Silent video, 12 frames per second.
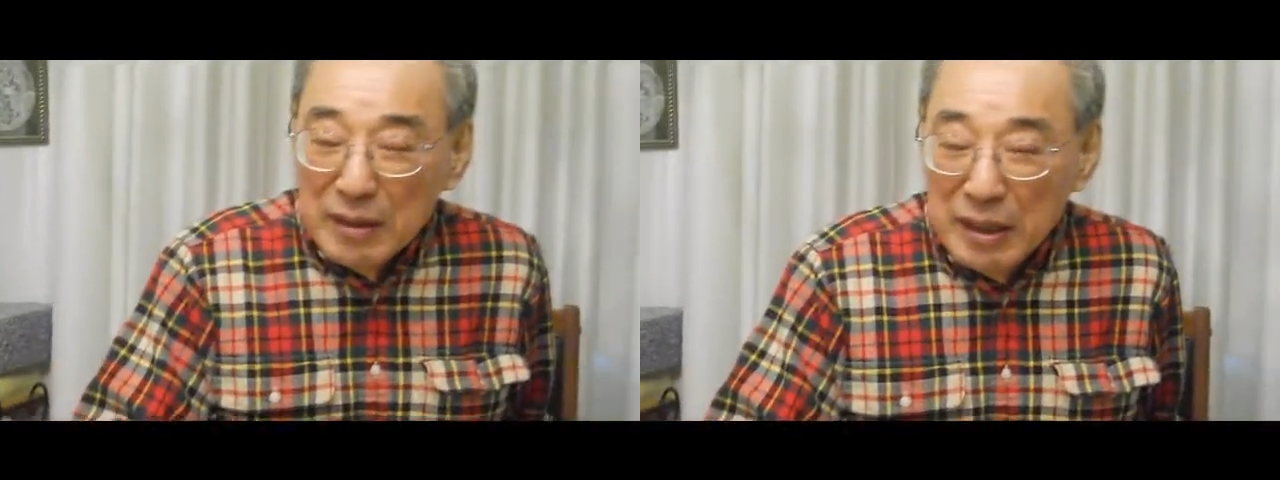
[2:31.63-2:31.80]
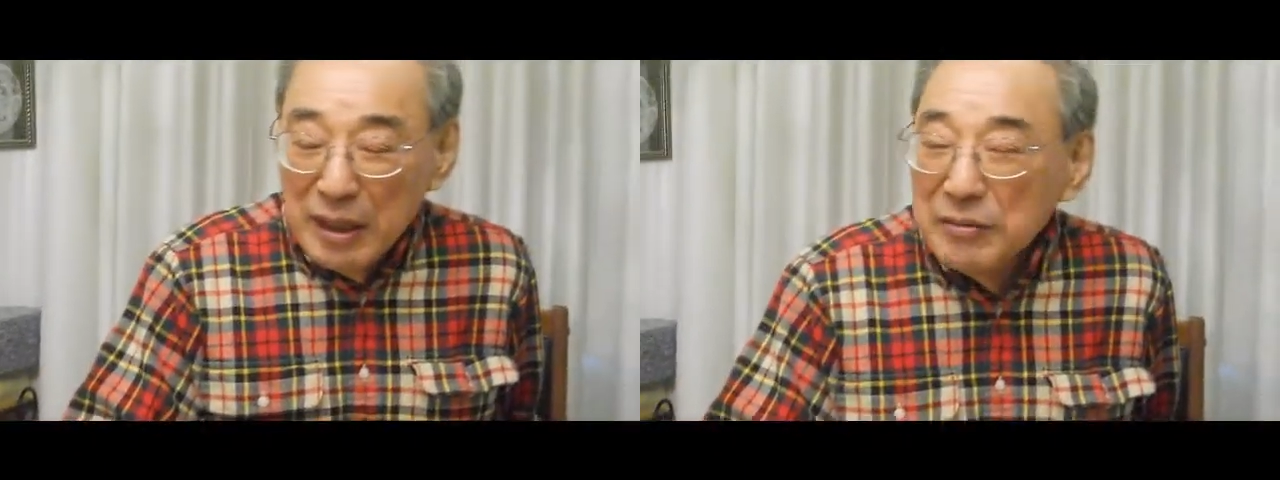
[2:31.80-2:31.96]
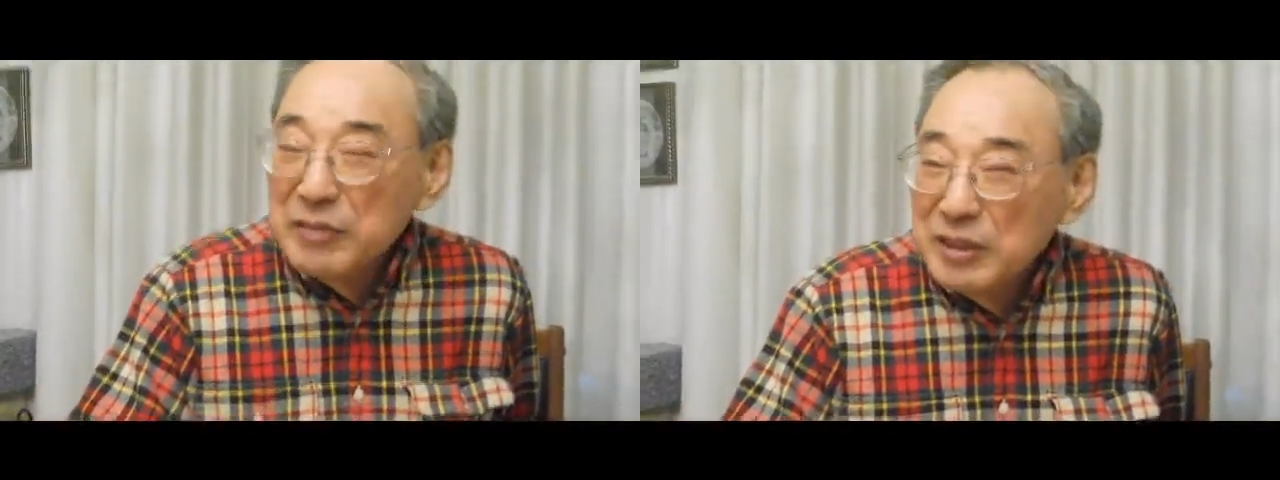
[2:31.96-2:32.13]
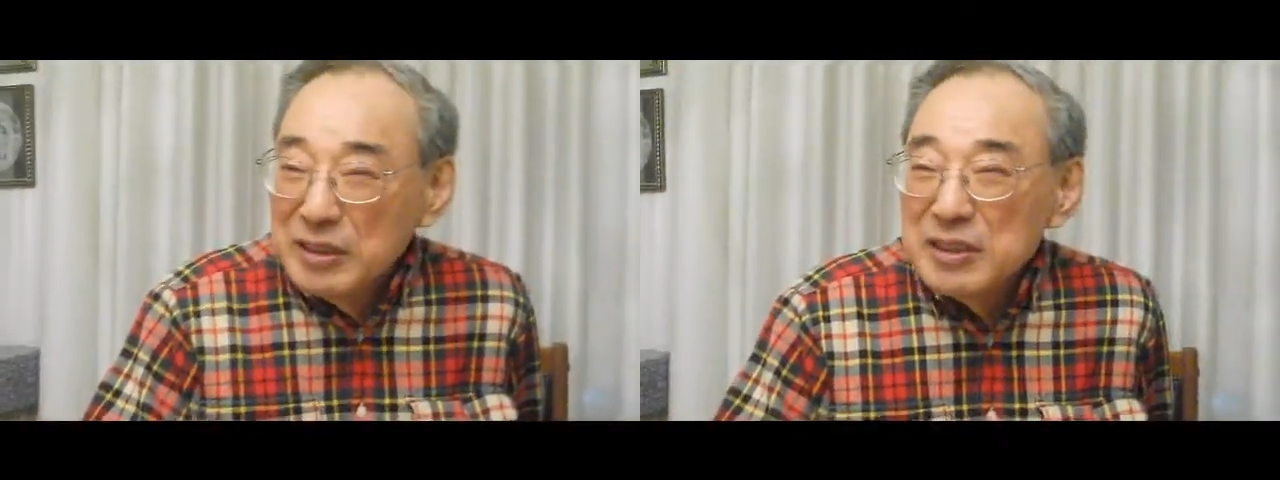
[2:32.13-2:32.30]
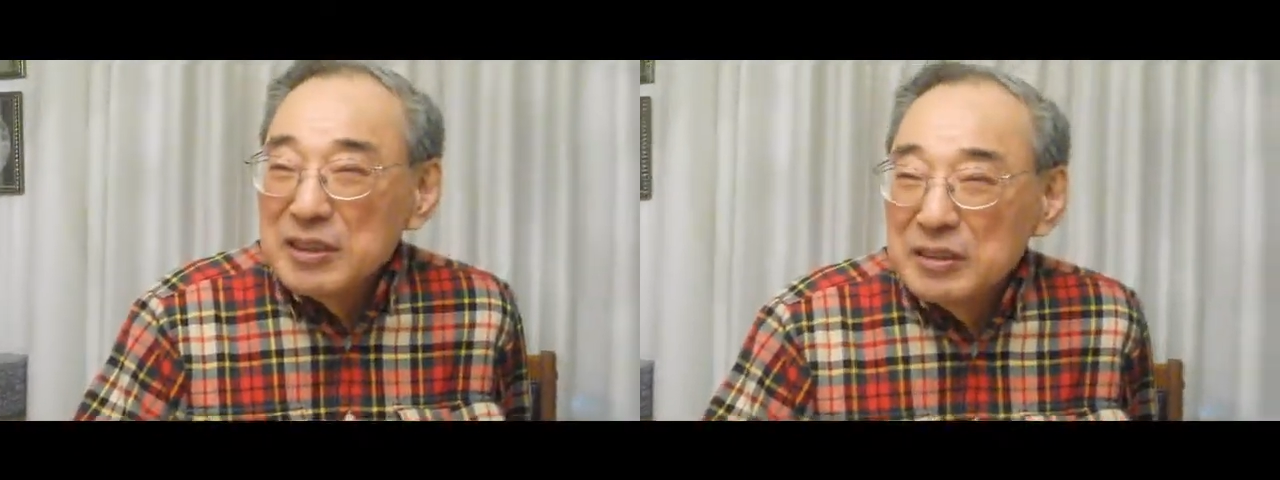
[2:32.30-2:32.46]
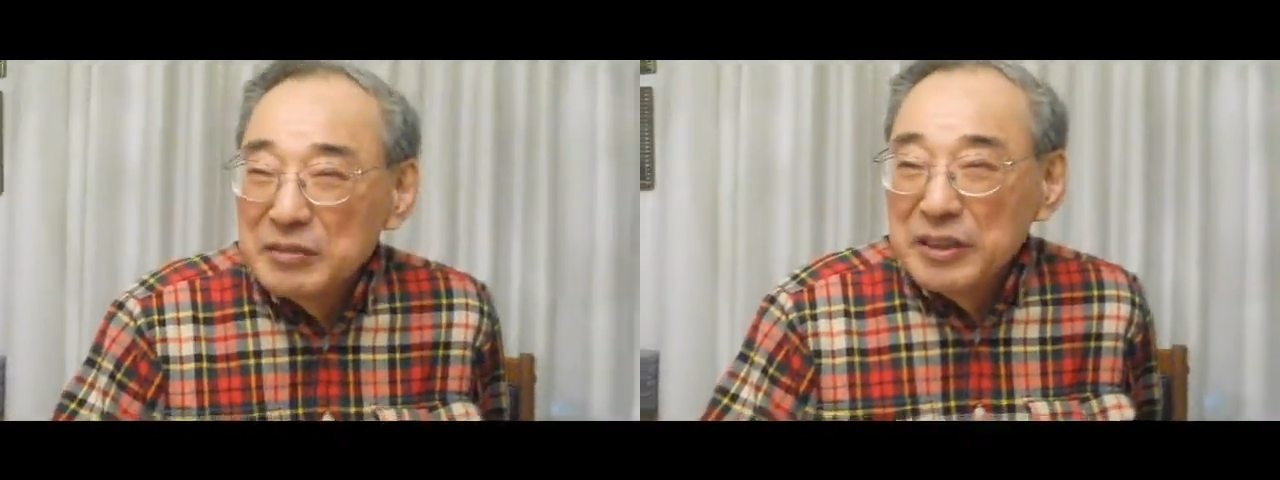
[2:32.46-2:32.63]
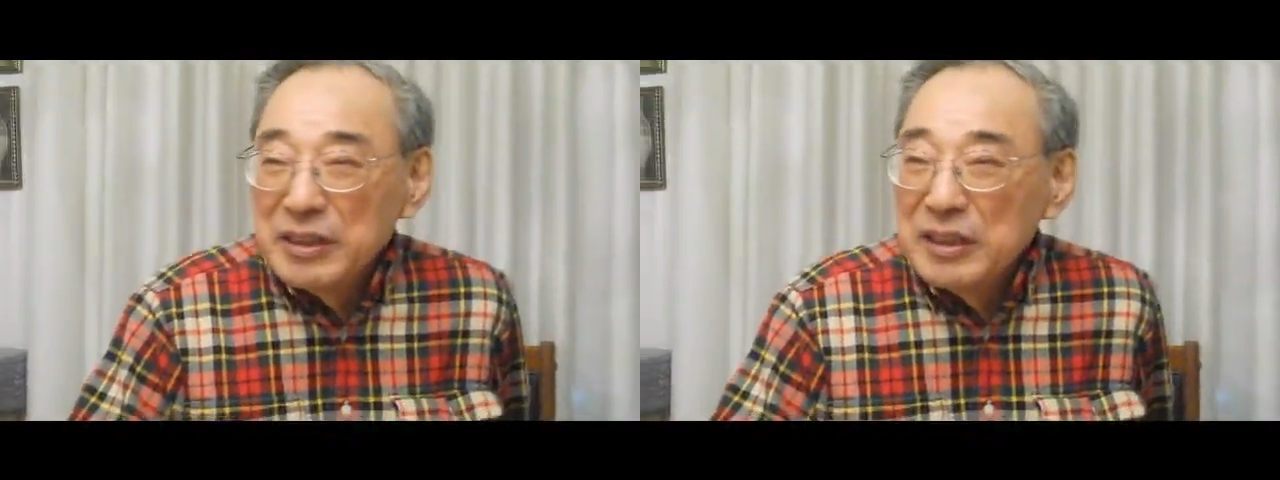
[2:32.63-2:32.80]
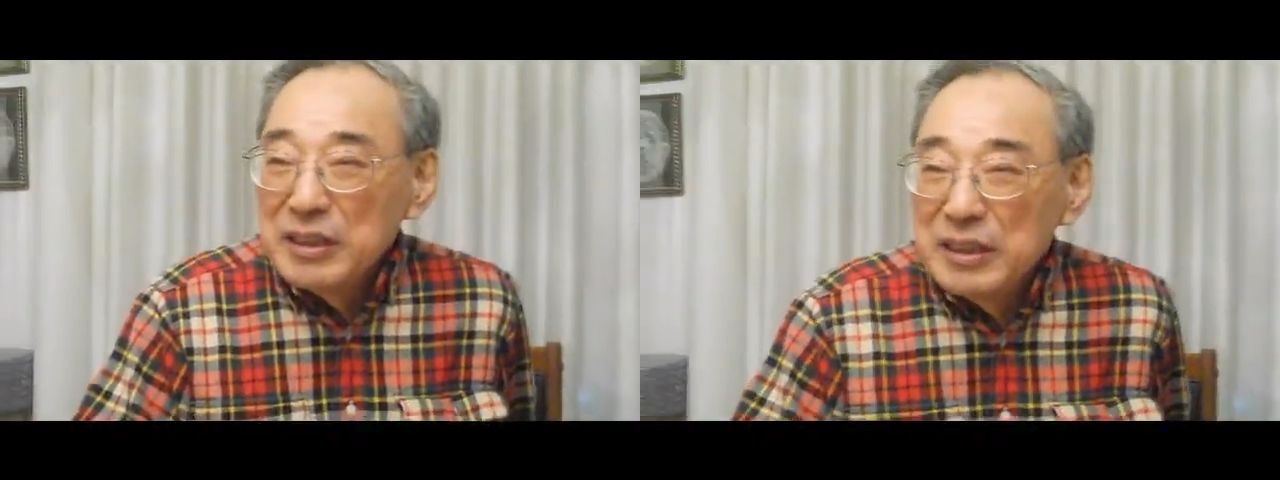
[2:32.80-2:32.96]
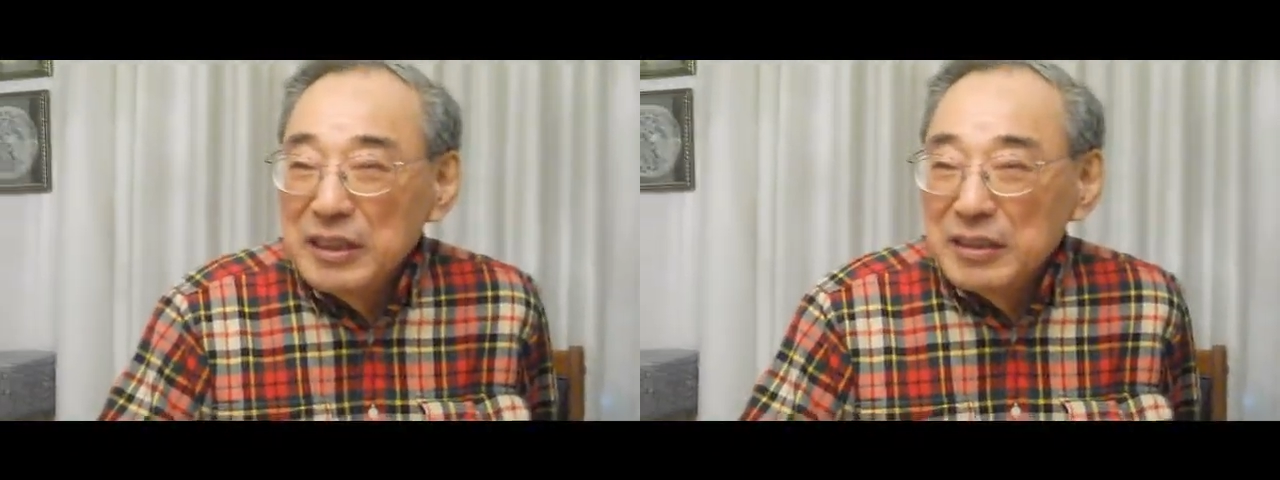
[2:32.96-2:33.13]
evidence of
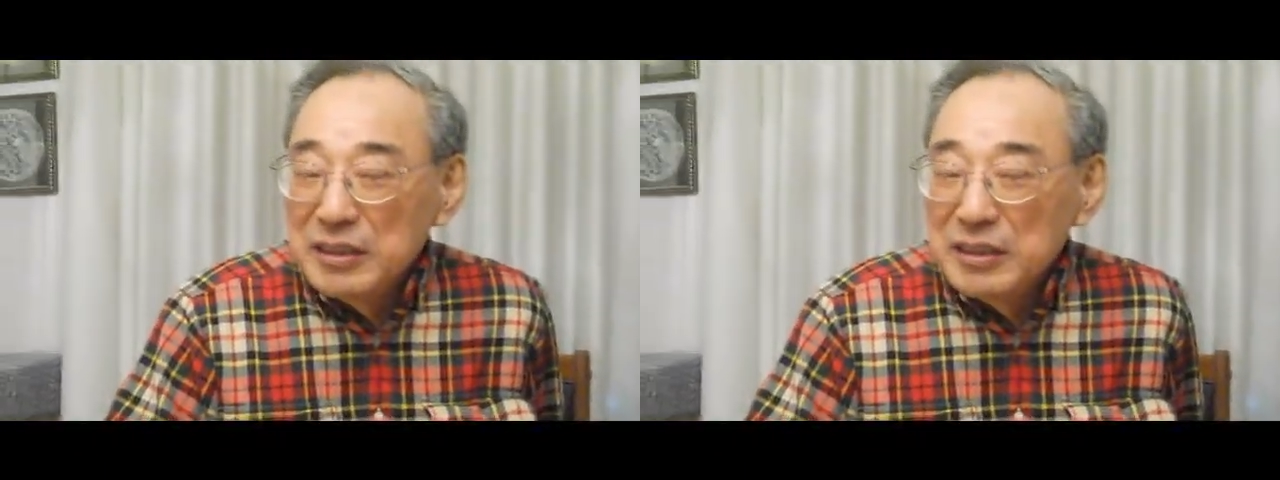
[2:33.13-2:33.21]
any